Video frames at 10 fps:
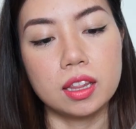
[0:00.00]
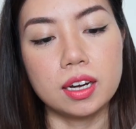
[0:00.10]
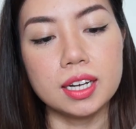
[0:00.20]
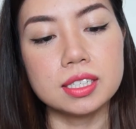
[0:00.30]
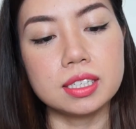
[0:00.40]
The
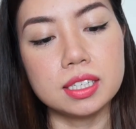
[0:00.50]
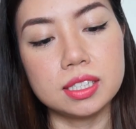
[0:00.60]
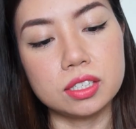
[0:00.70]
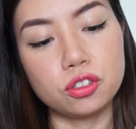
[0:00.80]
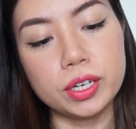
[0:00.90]
next is
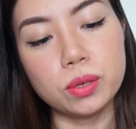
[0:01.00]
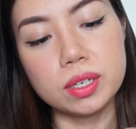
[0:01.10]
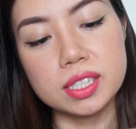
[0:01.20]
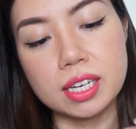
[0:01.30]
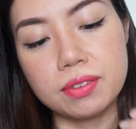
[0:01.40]
the
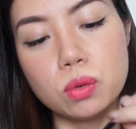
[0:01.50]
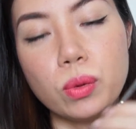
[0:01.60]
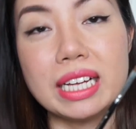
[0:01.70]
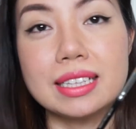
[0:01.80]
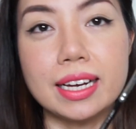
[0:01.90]
317
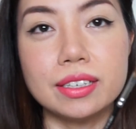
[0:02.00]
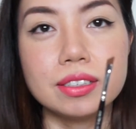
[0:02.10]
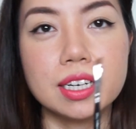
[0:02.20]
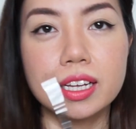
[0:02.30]
Wing Liner.